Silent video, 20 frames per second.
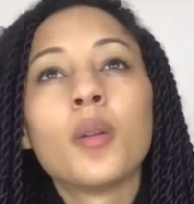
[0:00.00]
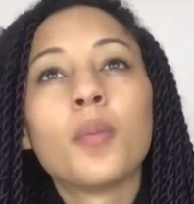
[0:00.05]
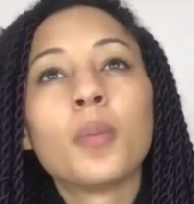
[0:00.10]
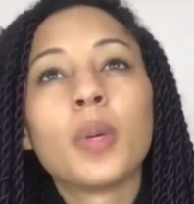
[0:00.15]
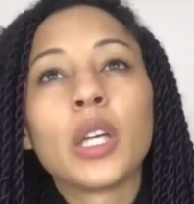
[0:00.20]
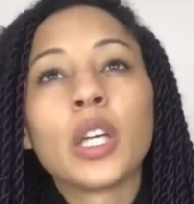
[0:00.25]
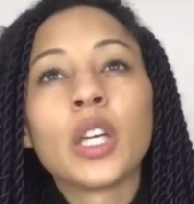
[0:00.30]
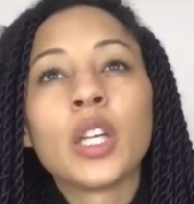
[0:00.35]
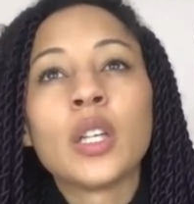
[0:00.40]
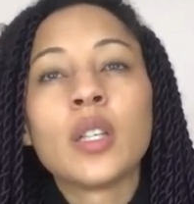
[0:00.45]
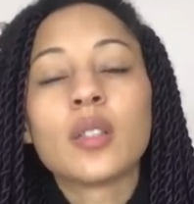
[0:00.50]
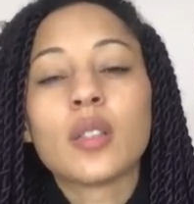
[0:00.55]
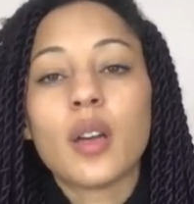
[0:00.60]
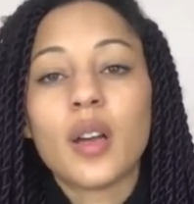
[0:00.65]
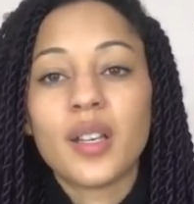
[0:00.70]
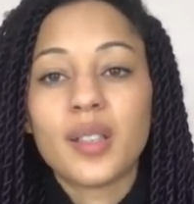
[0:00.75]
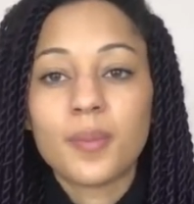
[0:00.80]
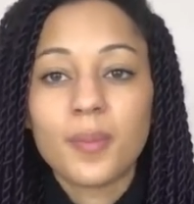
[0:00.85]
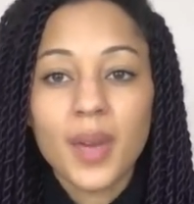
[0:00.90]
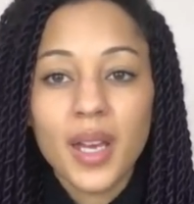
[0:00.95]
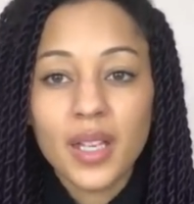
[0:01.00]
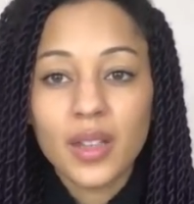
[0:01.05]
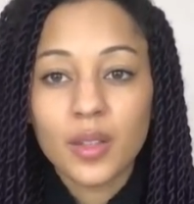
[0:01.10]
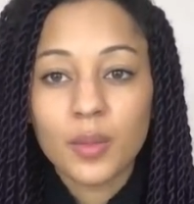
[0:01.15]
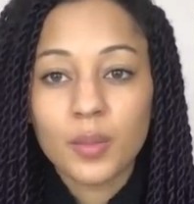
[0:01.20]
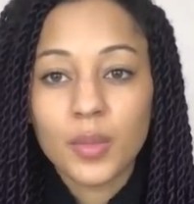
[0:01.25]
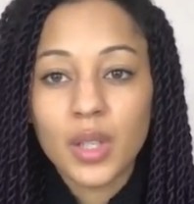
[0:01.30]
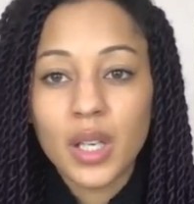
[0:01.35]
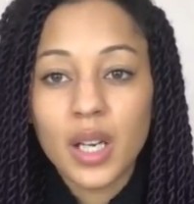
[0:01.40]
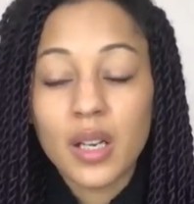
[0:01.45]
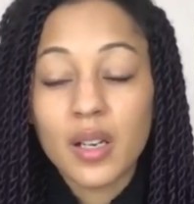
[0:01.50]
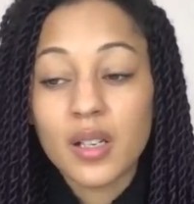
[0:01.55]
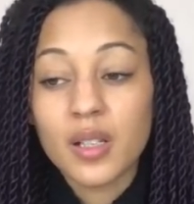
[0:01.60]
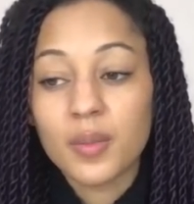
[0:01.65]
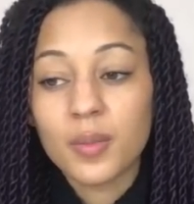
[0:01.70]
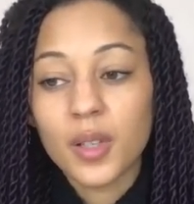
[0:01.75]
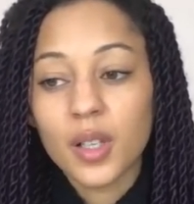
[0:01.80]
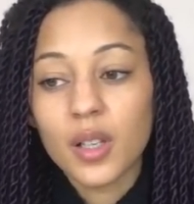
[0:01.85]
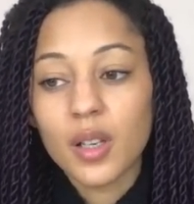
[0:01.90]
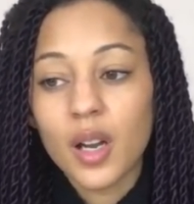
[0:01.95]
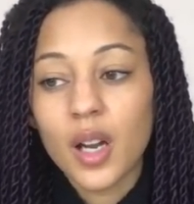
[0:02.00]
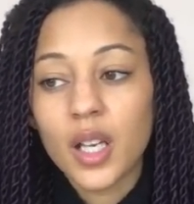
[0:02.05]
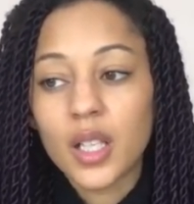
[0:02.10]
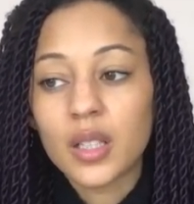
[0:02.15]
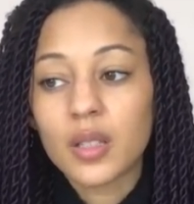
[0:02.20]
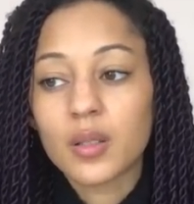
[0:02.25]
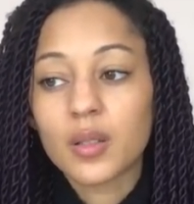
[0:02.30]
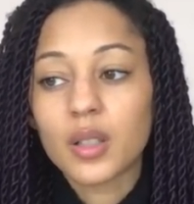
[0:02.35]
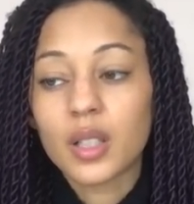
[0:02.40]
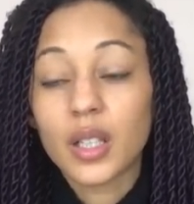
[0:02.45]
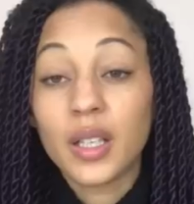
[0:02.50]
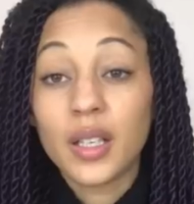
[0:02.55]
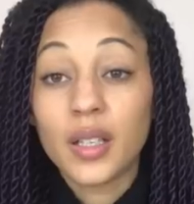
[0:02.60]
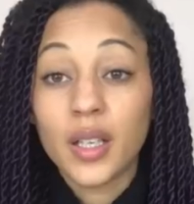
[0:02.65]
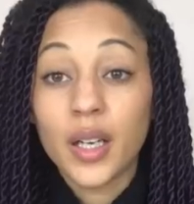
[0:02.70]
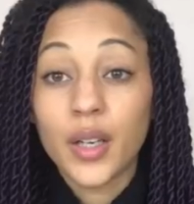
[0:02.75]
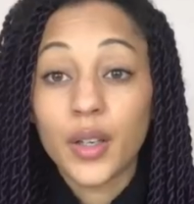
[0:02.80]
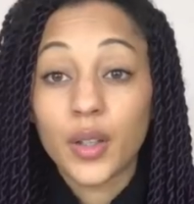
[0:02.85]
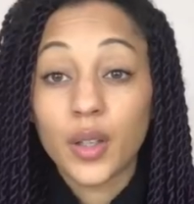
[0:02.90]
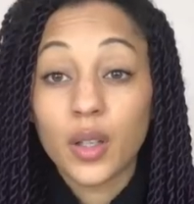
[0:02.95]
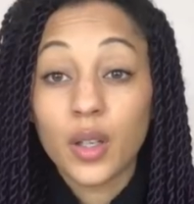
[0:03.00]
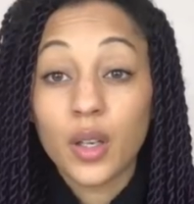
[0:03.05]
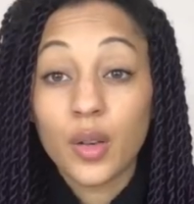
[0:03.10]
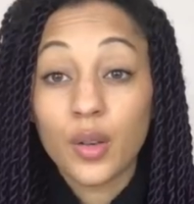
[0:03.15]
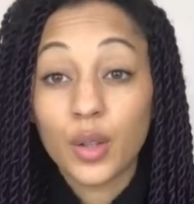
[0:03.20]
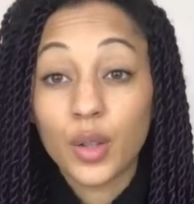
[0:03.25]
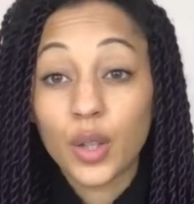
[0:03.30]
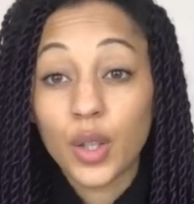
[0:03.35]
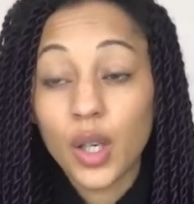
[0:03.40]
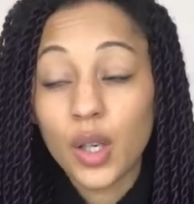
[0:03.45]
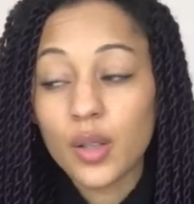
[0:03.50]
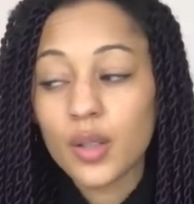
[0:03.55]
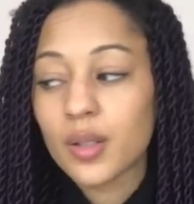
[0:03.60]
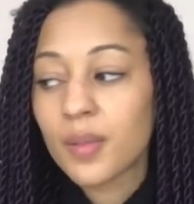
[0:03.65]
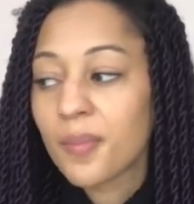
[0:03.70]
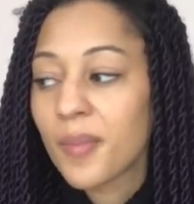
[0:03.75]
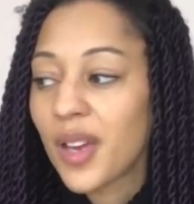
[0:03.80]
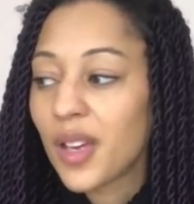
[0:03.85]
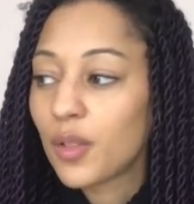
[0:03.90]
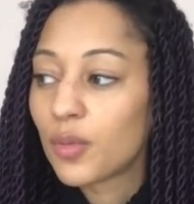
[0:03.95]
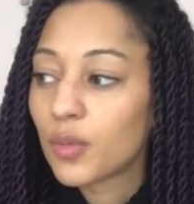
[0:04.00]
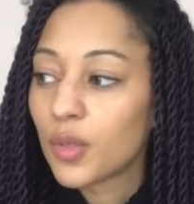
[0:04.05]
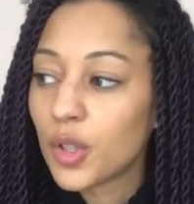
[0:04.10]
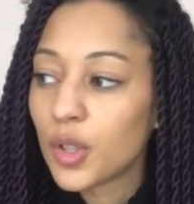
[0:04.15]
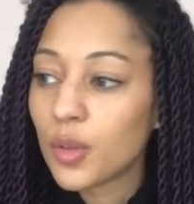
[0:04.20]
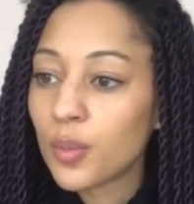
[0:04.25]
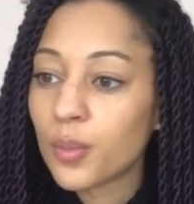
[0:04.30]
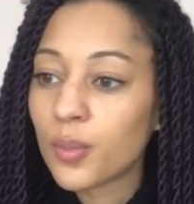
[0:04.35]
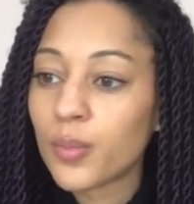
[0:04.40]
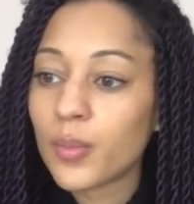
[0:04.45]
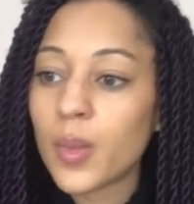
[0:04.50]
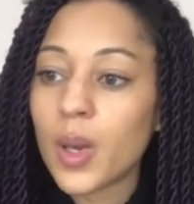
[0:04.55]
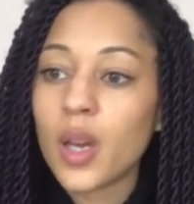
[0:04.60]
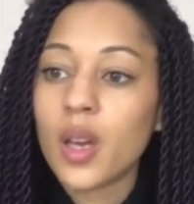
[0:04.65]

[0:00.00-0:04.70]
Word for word: because I'd made the money I'd I'd cleared out a load of clothes and made room